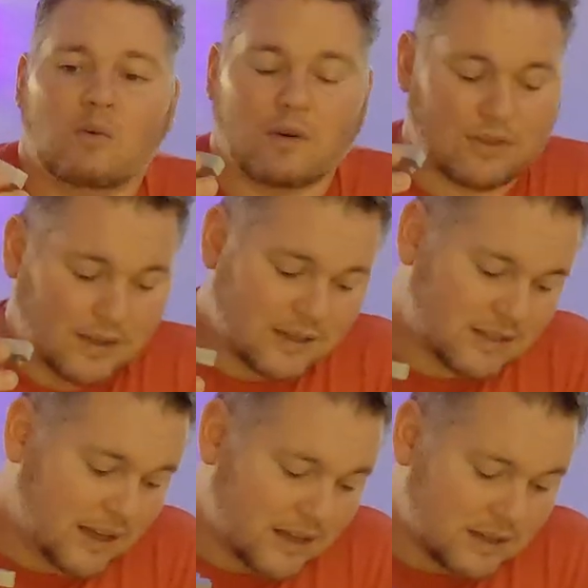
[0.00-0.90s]
What
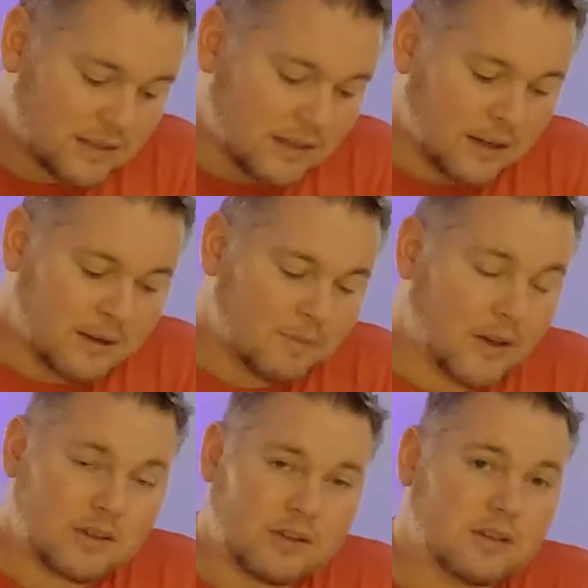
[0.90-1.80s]
this is
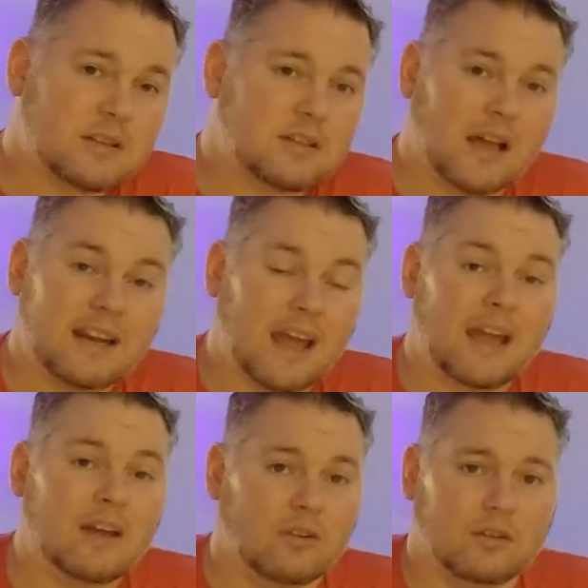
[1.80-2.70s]
there's a slight
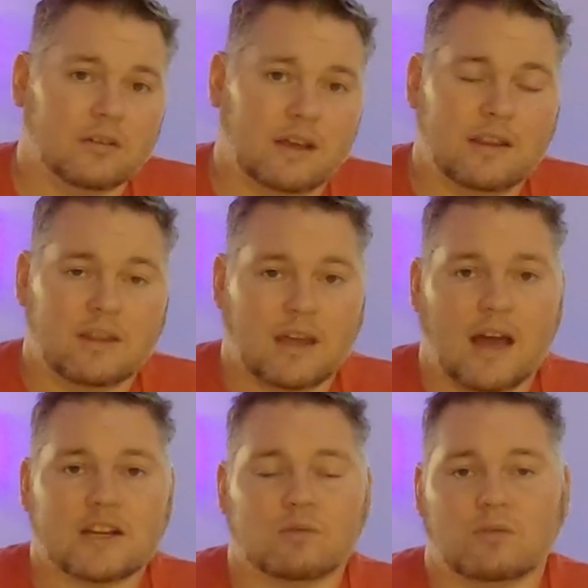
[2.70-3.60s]
angle in the
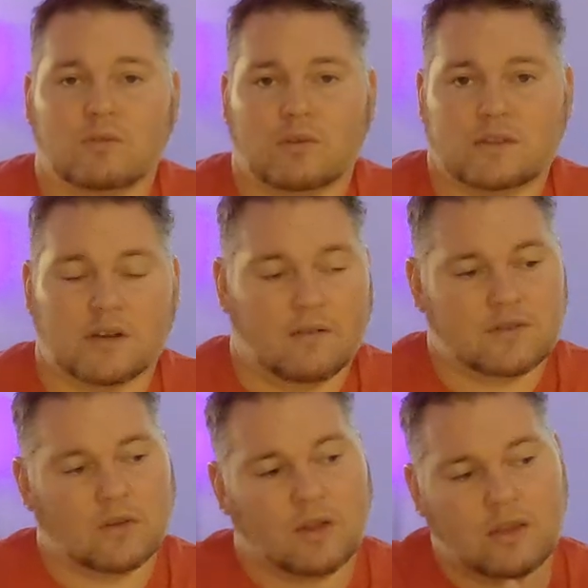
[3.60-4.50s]
actual door
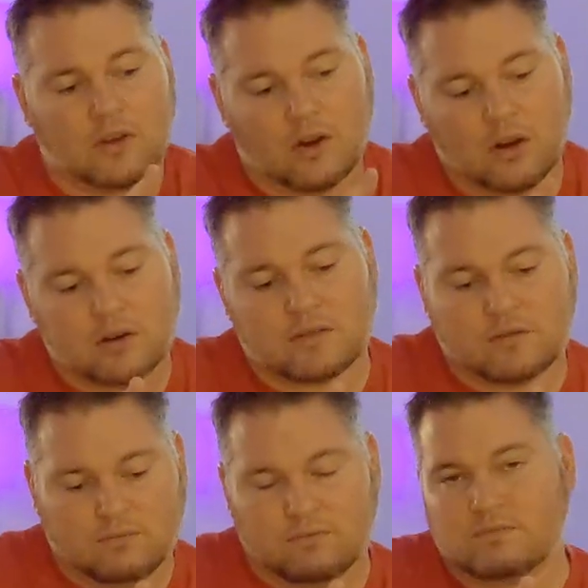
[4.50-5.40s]
itself. So like the
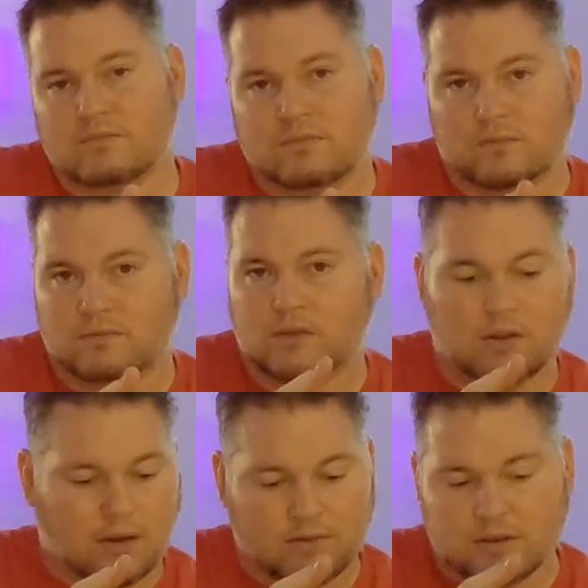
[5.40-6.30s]
car's,
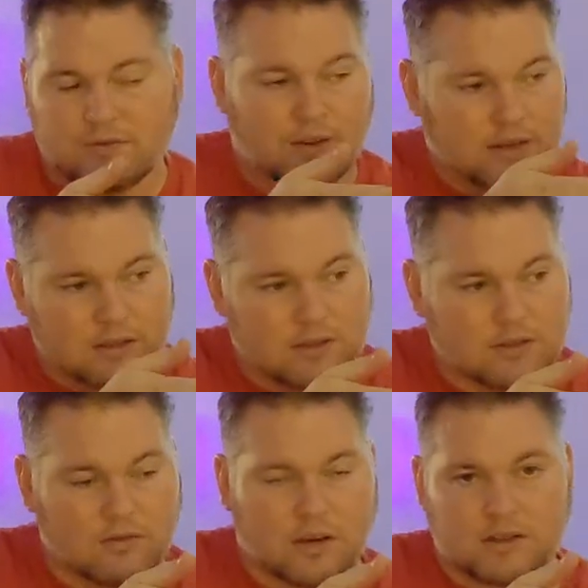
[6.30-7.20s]
you know, obviously facing
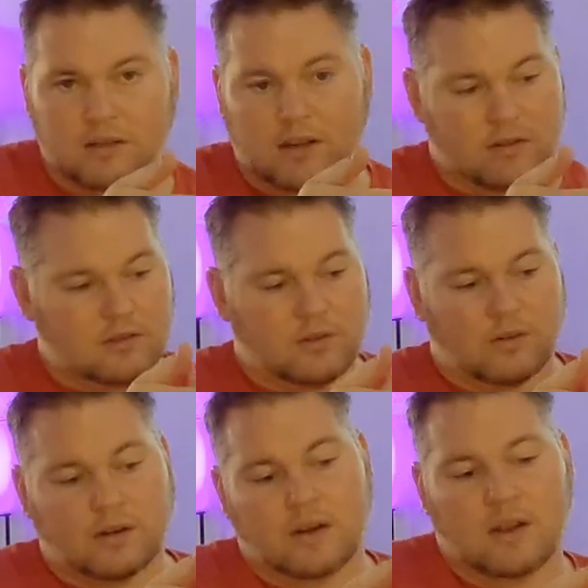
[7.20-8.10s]
this direction. Here's the
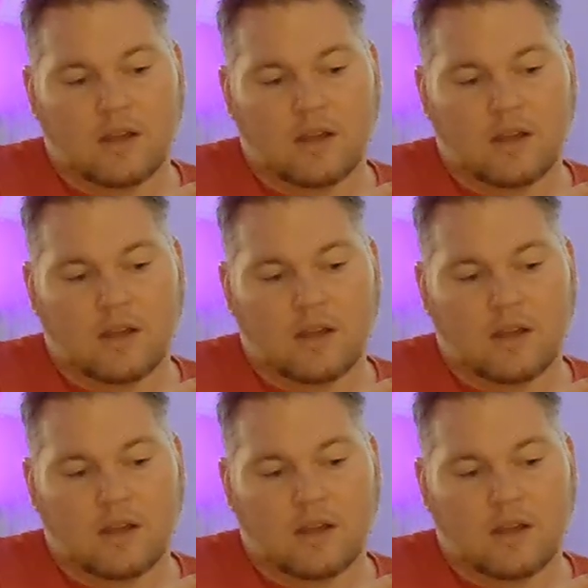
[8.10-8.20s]
door.